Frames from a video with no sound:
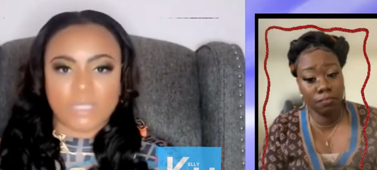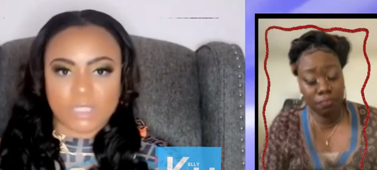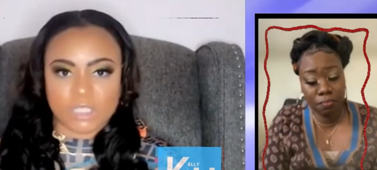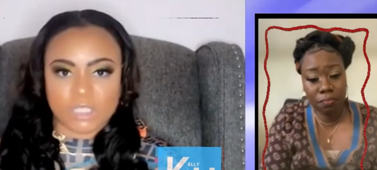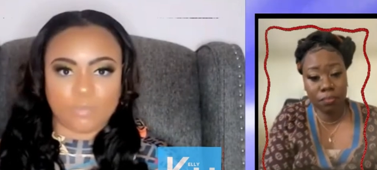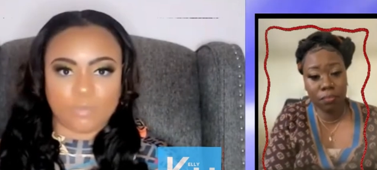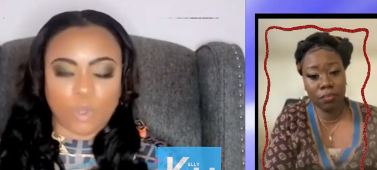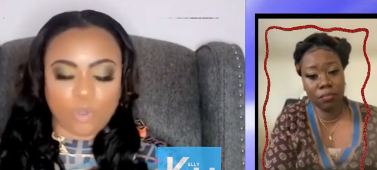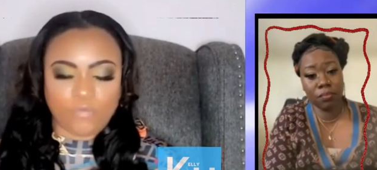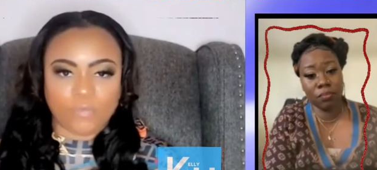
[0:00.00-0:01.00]
Speaker 1: the mm.
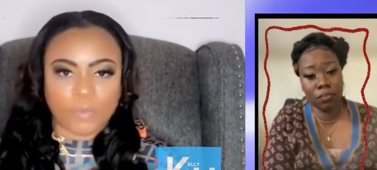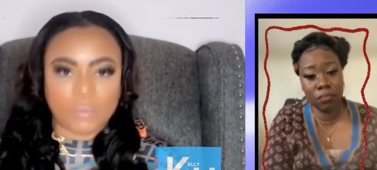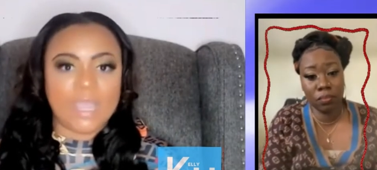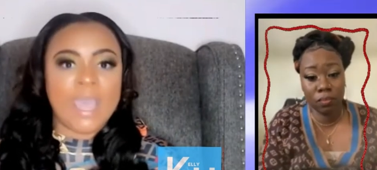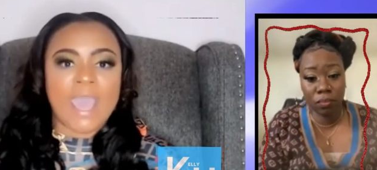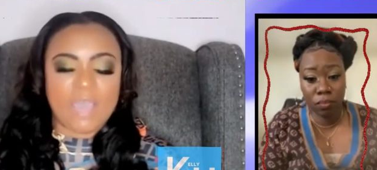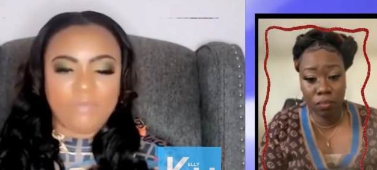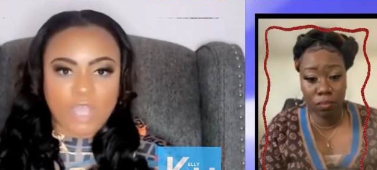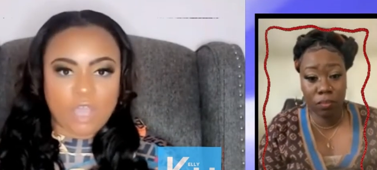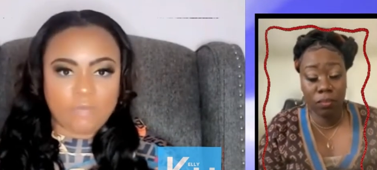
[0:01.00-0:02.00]
over with have
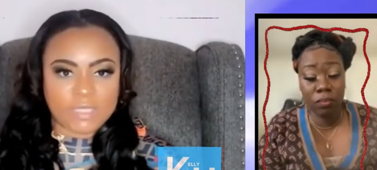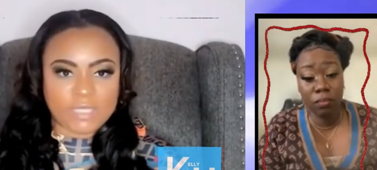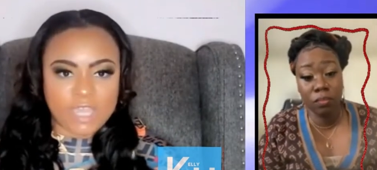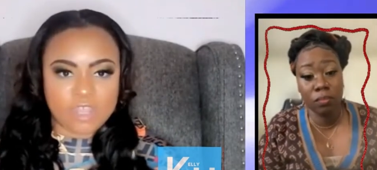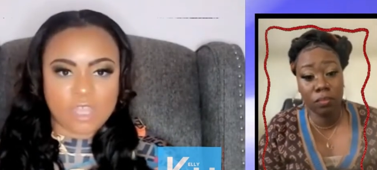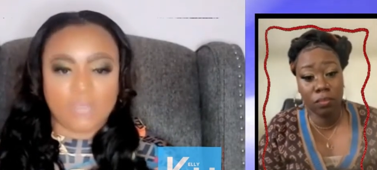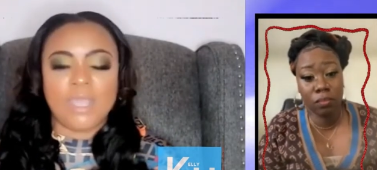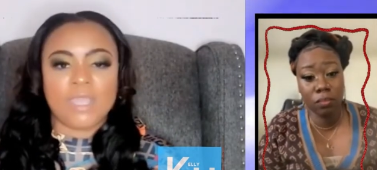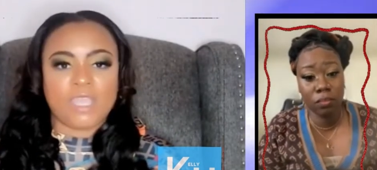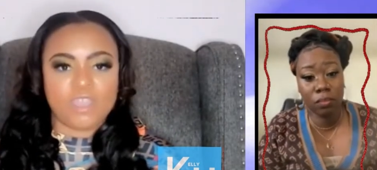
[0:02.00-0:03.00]
the conversation
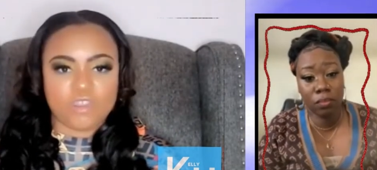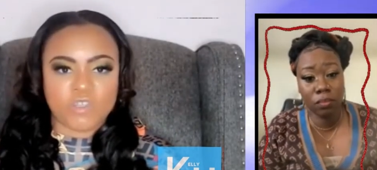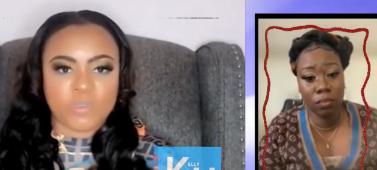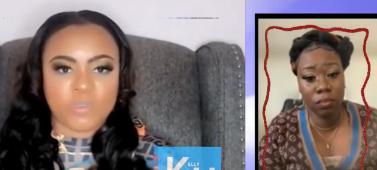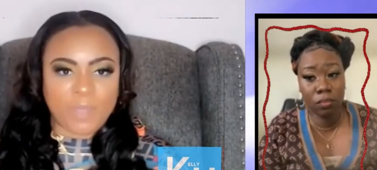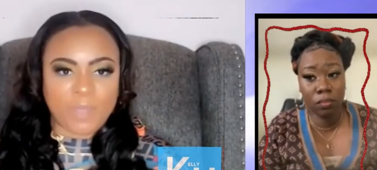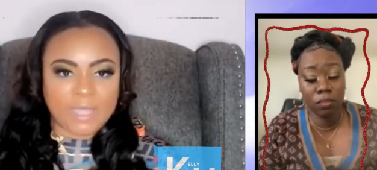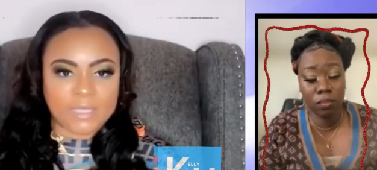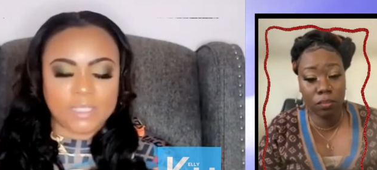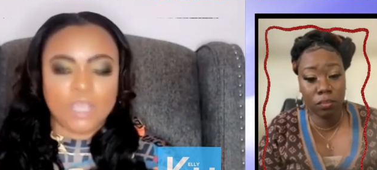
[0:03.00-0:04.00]
get your space